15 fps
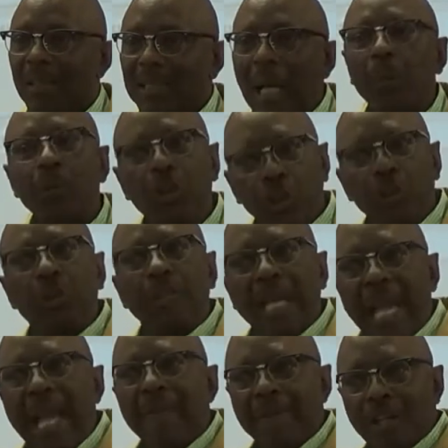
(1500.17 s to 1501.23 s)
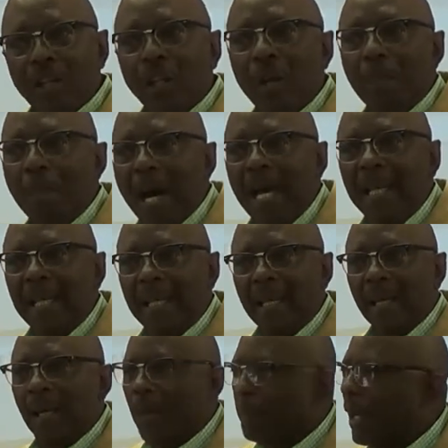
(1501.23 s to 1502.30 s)
So I was used to having a little money,
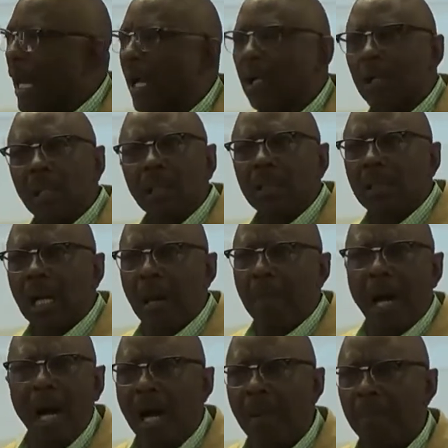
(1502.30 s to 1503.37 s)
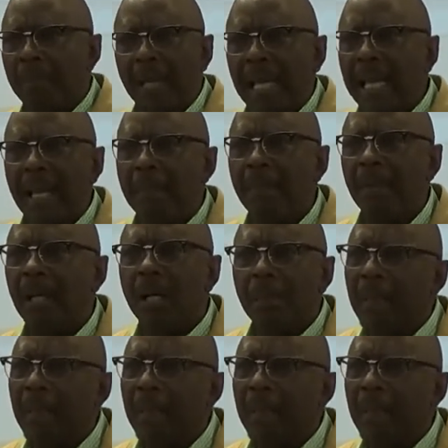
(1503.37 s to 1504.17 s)
but I couldn't come up, man.